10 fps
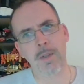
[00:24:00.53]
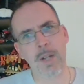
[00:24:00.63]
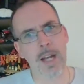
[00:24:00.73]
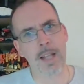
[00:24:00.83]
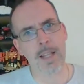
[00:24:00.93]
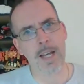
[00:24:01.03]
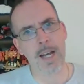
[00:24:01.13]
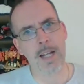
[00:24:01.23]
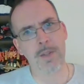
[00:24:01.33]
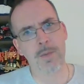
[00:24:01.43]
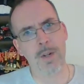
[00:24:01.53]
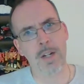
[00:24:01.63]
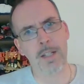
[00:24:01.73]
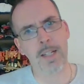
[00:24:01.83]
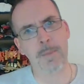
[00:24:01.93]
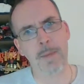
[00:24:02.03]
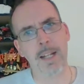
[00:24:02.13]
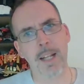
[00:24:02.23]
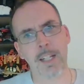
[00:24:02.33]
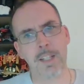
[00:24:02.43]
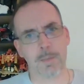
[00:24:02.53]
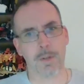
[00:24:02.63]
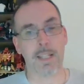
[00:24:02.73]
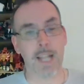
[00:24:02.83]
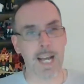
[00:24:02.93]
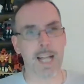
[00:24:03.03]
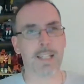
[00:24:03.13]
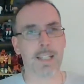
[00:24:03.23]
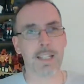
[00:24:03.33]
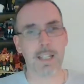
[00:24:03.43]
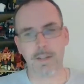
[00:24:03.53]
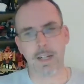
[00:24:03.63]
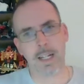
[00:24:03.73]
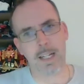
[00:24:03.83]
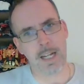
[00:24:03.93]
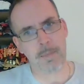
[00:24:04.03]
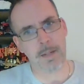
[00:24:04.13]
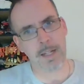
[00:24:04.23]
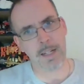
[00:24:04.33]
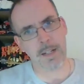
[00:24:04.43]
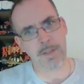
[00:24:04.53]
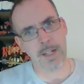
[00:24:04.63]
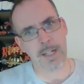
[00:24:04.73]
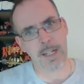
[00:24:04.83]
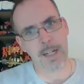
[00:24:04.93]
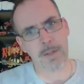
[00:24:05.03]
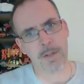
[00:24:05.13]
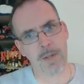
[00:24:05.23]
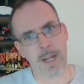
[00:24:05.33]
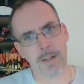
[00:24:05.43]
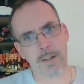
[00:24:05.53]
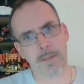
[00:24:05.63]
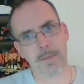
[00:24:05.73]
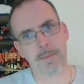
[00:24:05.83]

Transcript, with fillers: and that's what GotBot likes input. Yes, that's right. It gotta be tune accurate.